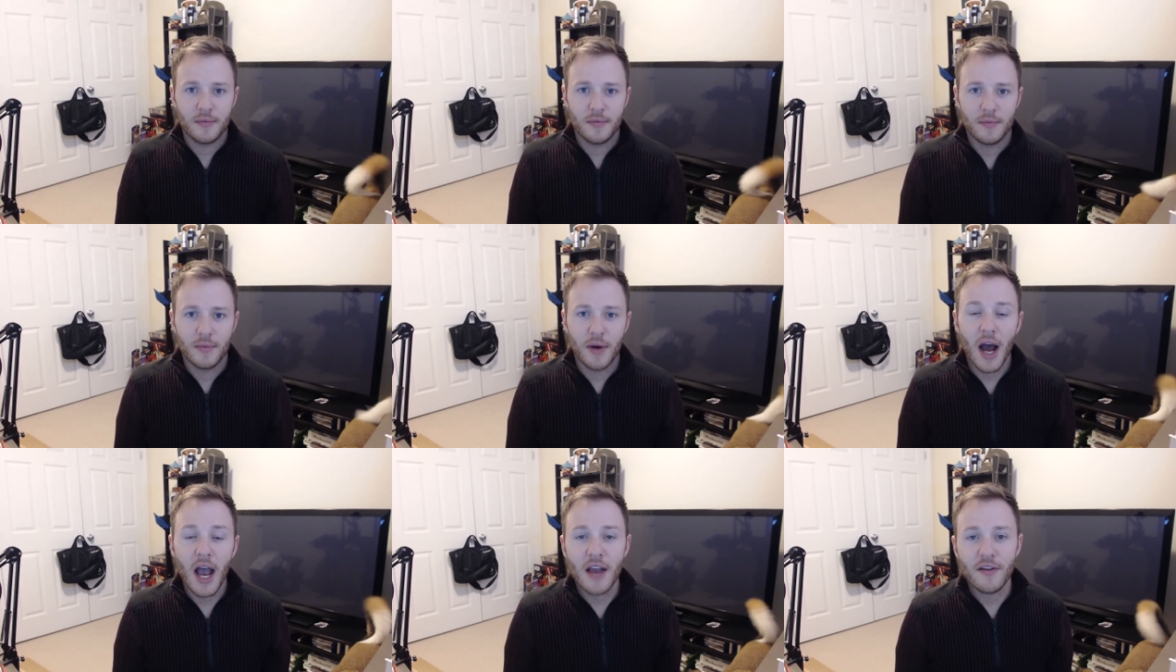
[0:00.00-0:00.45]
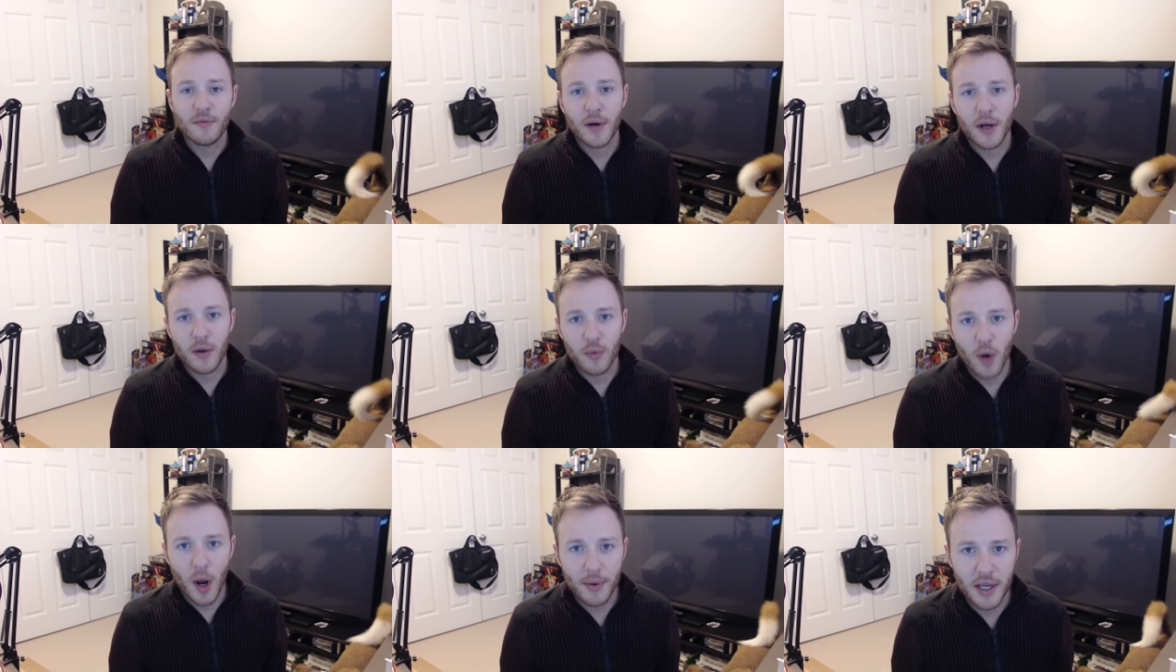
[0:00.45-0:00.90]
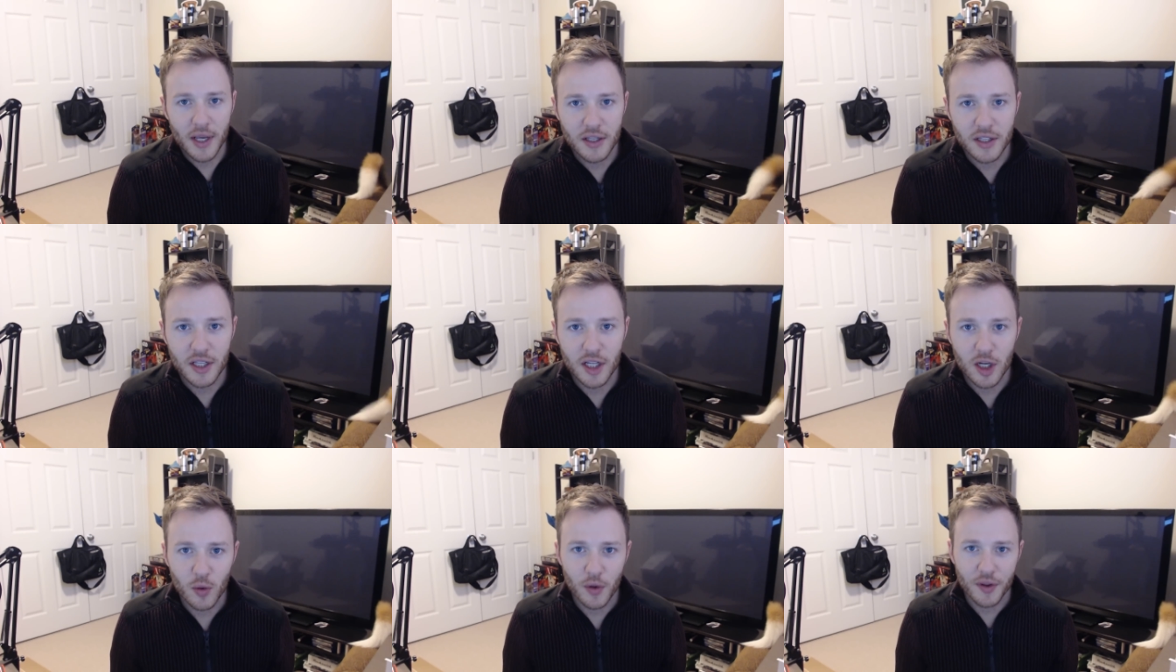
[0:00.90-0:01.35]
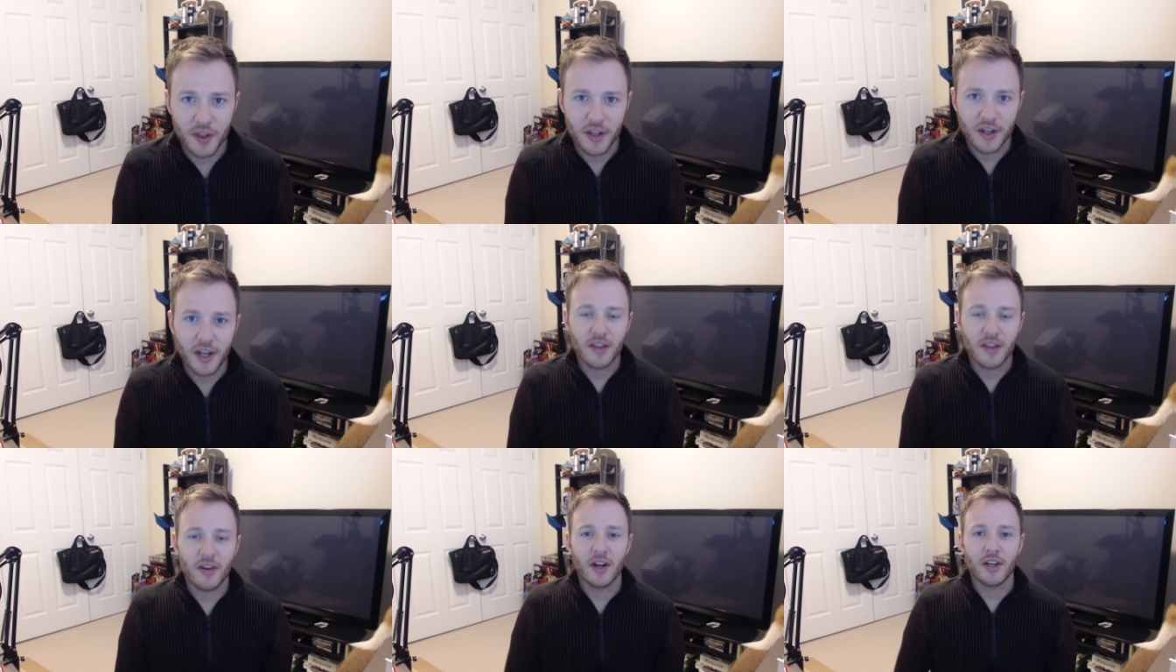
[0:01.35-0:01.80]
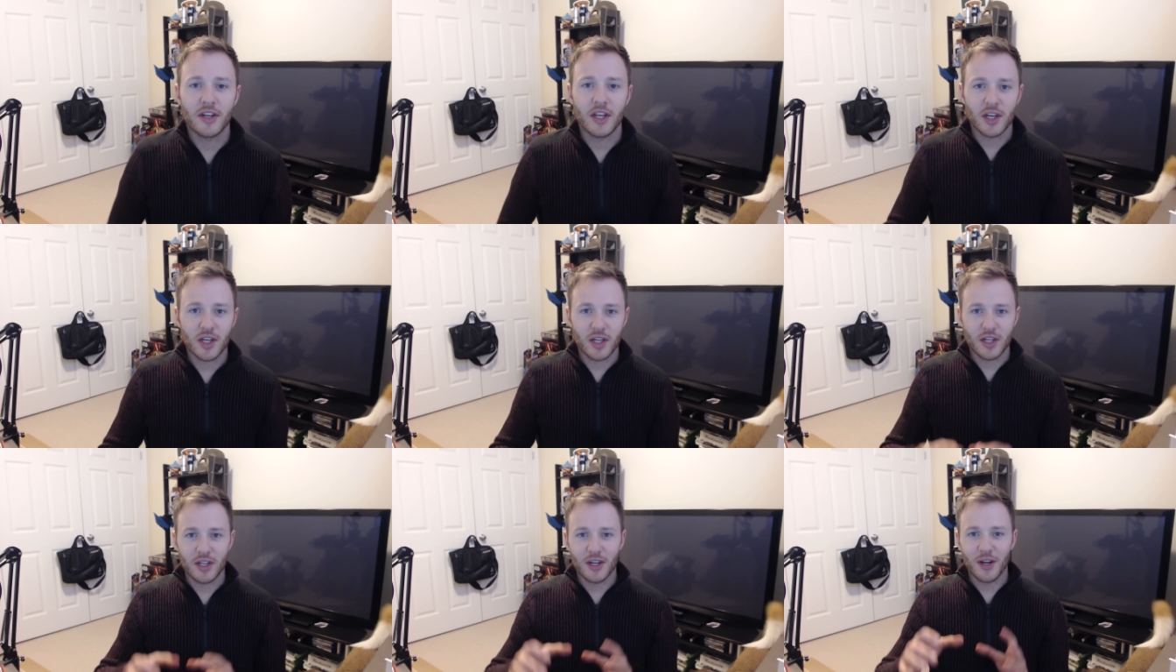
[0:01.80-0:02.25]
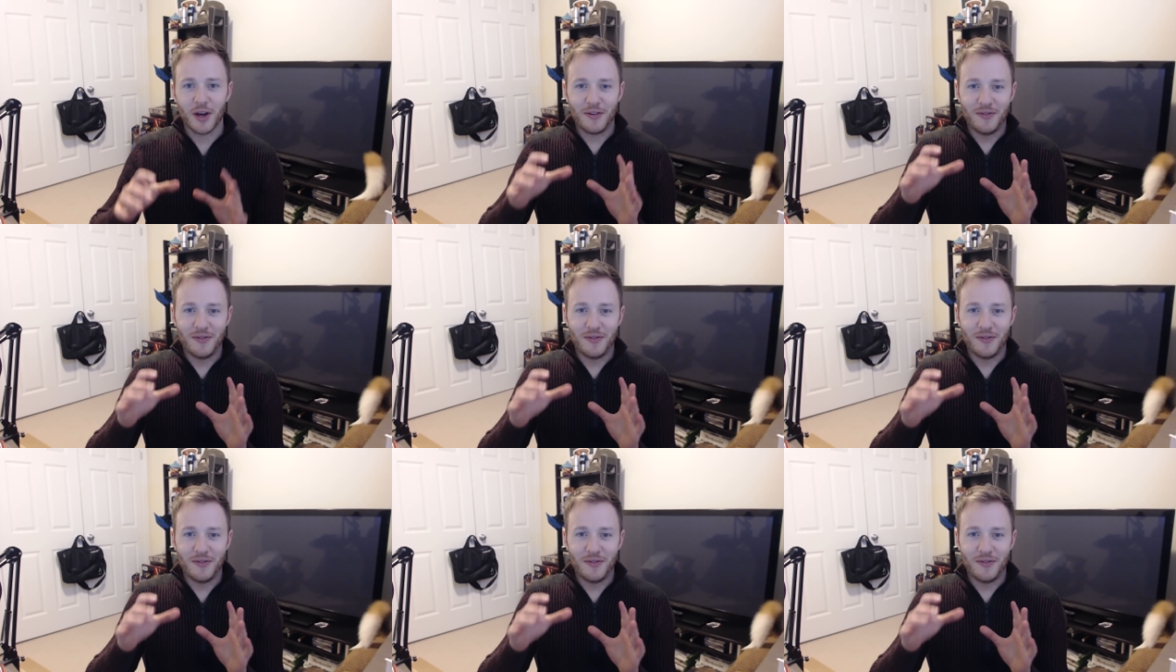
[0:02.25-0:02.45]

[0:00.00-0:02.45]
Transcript: Hi everybody, Rob Keyes here with another edition of